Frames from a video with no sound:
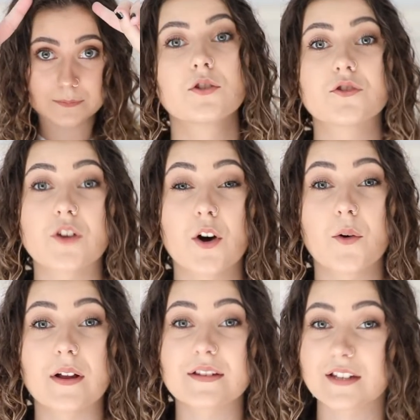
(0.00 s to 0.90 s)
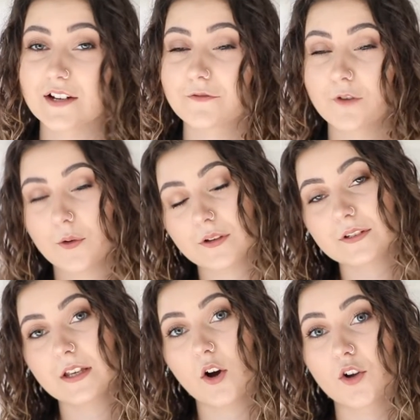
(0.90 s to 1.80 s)
So instead of
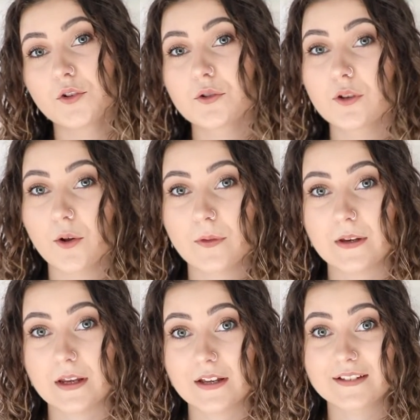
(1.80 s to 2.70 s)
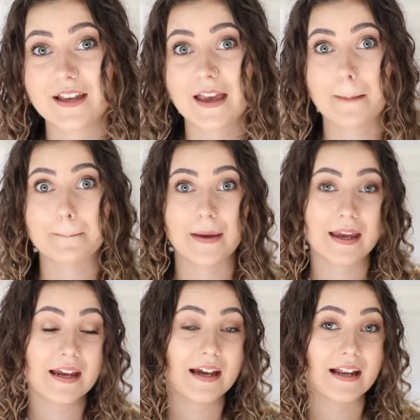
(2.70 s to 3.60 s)
focusing on your loneliness, it
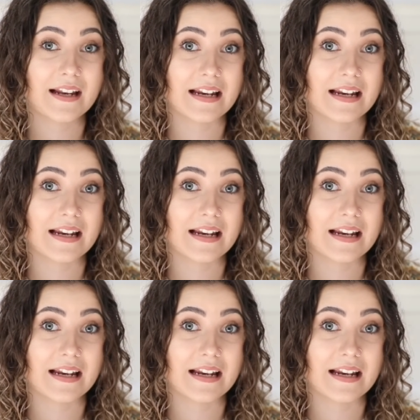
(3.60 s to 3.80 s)
may